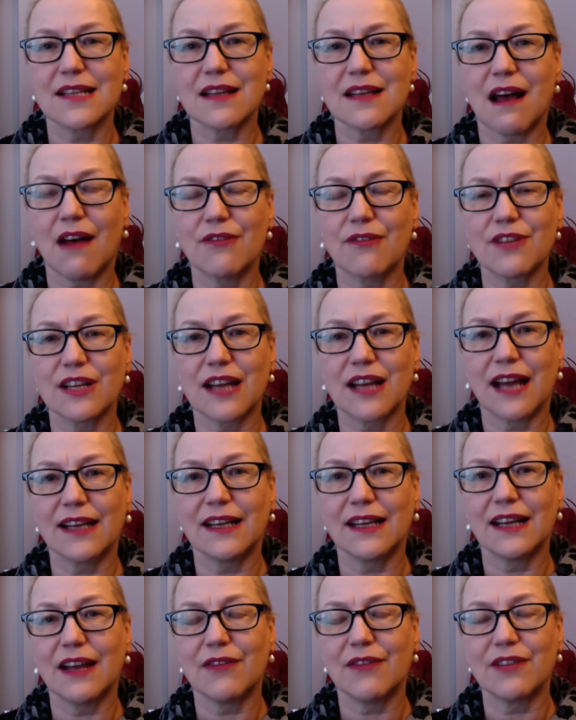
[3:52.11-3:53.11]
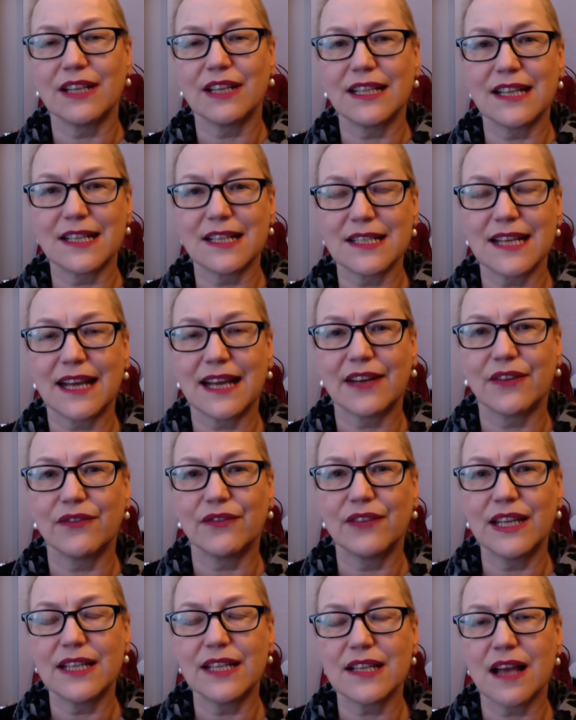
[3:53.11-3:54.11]
after 9 11. He doesn't get a
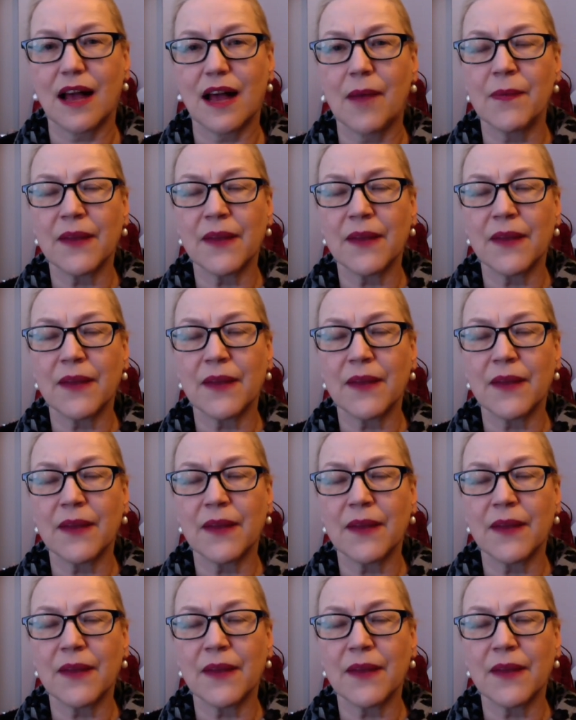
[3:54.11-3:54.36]
visa.